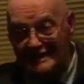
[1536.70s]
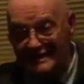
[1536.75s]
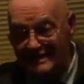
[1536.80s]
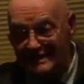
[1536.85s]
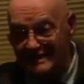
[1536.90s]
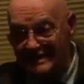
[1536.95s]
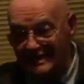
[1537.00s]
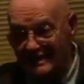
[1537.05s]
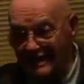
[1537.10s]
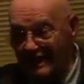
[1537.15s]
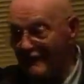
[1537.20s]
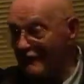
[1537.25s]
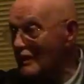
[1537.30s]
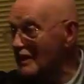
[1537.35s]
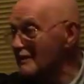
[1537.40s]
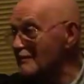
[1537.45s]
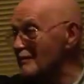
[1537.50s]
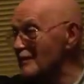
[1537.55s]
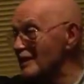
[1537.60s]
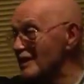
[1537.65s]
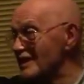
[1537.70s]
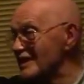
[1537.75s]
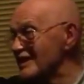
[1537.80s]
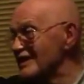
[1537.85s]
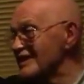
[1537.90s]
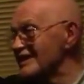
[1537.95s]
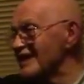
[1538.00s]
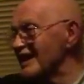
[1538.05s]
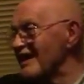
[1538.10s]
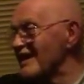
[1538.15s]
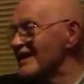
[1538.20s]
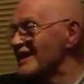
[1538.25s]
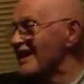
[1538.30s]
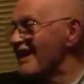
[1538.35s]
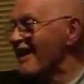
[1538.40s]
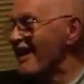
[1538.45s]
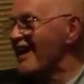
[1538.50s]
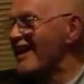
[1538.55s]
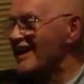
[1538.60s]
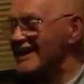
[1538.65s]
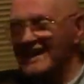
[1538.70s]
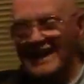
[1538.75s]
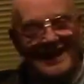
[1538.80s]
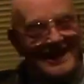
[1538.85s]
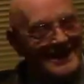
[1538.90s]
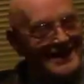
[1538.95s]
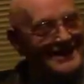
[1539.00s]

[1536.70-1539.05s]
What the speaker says: did they bust the rest, the whole orchestra?